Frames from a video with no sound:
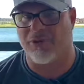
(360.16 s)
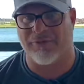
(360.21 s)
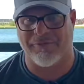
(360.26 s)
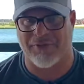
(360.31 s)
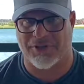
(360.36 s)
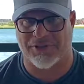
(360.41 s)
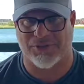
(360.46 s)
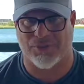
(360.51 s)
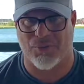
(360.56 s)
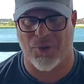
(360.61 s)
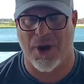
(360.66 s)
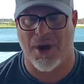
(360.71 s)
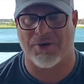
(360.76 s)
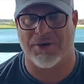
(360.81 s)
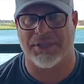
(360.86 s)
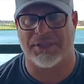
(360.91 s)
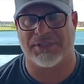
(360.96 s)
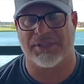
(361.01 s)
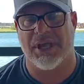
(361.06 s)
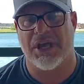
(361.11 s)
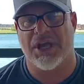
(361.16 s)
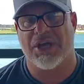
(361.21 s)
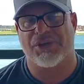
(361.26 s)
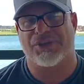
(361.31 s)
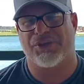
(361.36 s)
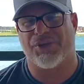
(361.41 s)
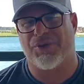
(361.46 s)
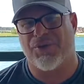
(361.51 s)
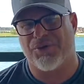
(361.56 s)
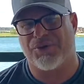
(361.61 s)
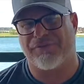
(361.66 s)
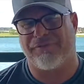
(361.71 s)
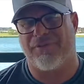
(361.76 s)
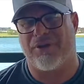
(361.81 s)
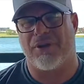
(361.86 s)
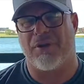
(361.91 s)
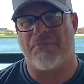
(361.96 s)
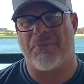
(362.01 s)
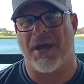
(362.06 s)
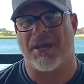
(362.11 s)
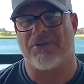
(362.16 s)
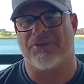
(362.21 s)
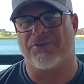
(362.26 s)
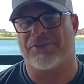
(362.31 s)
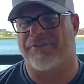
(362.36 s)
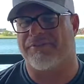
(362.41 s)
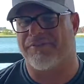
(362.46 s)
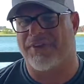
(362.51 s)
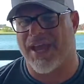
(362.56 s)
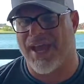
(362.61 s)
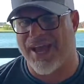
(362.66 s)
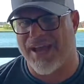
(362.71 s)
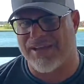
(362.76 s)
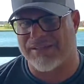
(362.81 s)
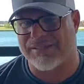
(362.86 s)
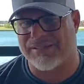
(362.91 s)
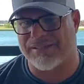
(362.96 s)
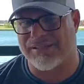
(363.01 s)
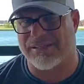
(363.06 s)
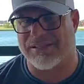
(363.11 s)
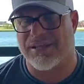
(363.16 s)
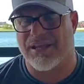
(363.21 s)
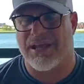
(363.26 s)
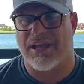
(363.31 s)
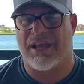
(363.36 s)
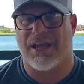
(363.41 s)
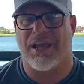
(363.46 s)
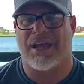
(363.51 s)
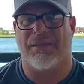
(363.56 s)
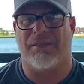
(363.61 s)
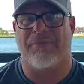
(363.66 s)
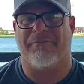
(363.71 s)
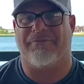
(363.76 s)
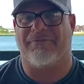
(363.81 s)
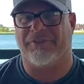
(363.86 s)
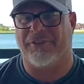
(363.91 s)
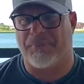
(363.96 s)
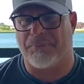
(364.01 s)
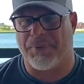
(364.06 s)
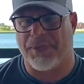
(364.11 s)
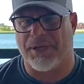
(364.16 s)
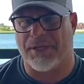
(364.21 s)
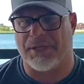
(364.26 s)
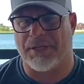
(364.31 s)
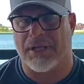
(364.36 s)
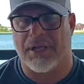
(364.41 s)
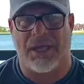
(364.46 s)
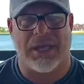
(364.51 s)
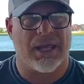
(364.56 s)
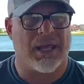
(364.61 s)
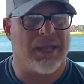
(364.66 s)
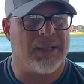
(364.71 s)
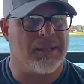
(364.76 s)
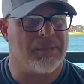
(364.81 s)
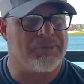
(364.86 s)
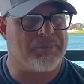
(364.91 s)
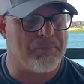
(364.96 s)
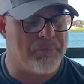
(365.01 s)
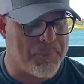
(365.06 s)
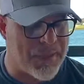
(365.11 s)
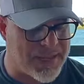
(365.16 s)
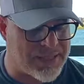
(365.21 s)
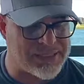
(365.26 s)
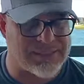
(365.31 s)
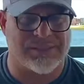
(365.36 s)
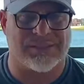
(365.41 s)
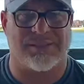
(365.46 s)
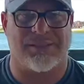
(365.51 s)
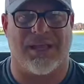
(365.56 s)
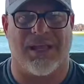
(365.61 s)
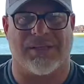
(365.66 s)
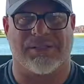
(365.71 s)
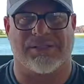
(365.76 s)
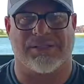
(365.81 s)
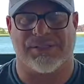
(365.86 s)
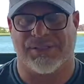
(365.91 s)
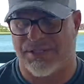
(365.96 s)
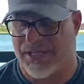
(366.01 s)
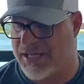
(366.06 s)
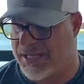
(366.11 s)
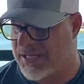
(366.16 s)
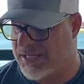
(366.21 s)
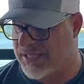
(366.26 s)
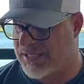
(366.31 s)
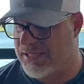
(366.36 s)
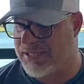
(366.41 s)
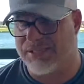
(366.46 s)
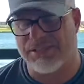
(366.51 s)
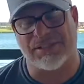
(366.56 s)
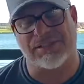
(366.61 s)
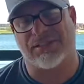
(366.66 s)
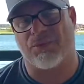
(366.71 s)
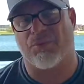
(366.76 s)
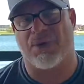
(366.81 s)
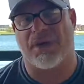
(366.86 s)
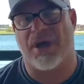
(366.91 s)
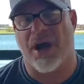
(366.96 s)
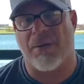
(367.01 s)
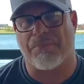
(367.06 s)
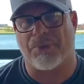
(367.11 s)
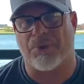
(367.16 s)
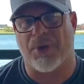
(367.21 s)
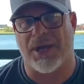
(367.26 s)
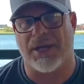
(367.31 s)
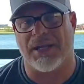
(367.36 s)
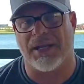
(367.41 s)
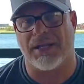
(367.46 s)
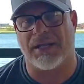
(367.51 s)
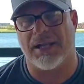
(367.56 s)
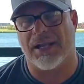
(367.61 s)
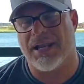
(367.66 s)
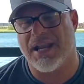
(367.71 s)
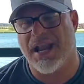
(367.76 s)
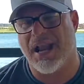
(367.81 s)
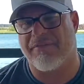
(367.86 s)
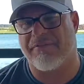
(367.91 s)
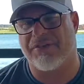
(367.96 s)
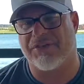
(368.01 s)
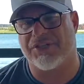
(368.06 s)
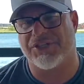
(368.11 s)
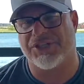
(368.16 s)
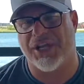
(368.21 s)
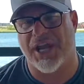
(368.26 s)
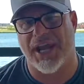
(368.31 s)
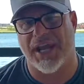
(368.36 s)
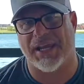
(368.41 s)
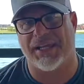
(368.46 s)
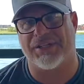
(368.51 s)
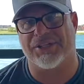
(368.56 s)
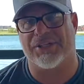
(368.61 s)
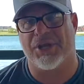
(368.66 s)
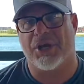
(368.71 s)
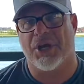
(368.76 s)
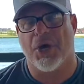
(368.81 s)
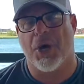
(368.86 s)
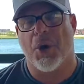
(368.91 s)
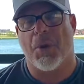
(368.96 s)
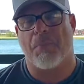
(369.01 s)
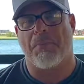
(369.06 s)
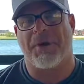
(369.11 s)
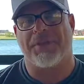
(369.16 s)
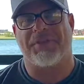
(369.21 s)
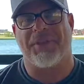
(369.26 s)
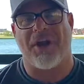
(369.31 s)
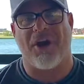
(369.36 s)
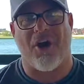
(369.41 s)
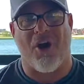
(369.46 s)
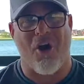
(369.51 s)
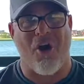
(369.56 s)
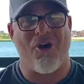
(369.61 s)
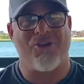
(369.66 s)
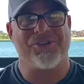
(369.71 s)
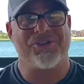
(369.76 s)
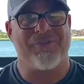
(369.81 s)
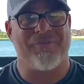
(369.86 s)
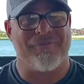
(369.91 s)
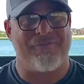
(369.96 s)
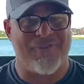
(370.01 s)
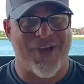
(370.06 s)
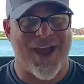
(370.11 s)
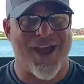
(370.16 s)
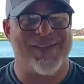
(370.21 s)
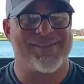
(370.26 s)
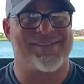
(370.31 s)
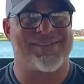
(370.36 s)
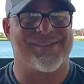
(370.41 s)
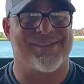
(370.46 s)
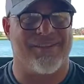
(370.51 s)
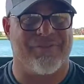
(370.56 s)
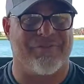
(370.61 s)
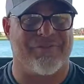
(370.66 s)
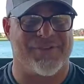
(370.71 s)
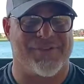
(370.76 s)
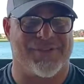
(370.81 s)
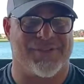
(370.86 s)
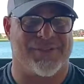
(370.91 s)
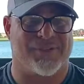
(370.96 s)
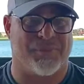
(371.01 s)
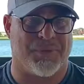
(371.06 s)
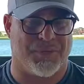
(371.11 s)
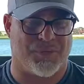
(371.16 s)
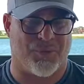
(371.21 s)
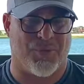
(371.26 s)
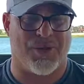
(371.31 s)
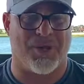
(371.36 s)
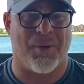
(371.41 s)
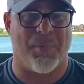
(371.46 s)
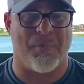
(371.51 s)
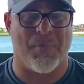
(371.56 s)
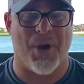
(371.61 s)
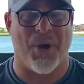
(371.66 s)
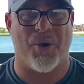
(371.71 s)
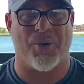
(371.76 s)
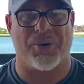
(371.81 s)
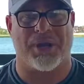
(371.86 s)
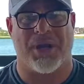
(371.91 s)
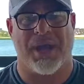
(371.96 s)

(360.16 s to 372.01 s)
of our surroundings. So those fundamentals of casting and flipping and bait selection and conditions that we operate in never change. But there are some vast differences between a boat